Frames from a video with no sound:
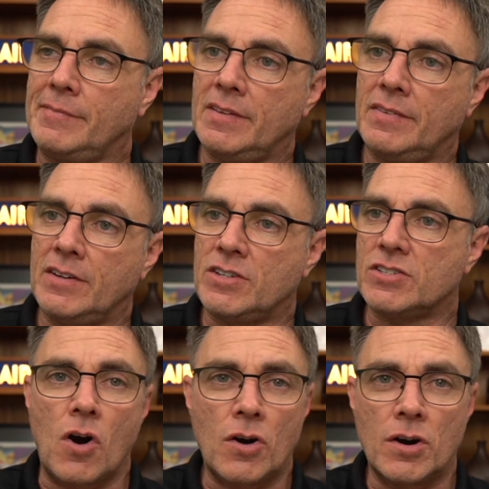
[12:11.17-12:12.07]
they're just
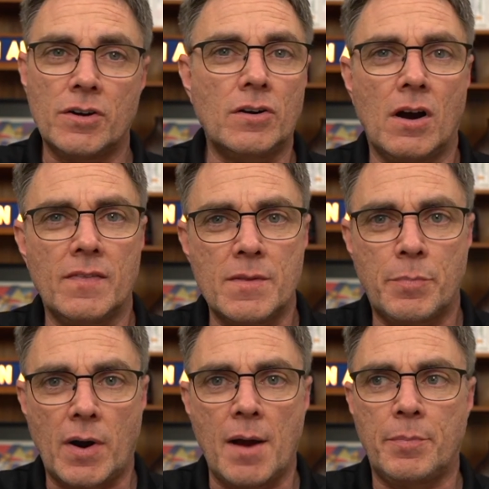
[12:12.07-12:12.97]
harder on the
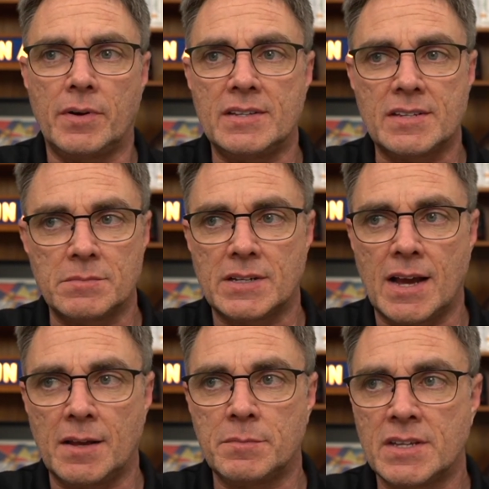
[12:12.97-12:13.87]
property
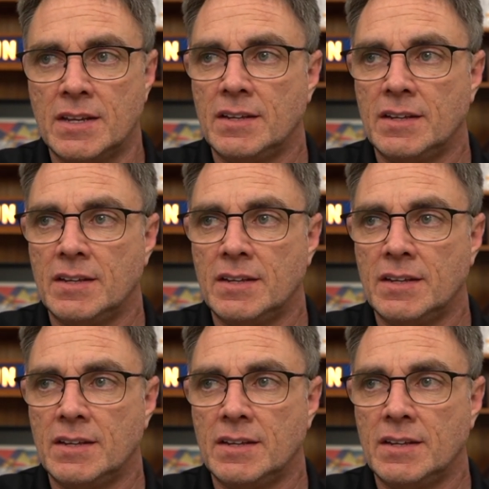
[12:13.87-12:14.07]
sometimes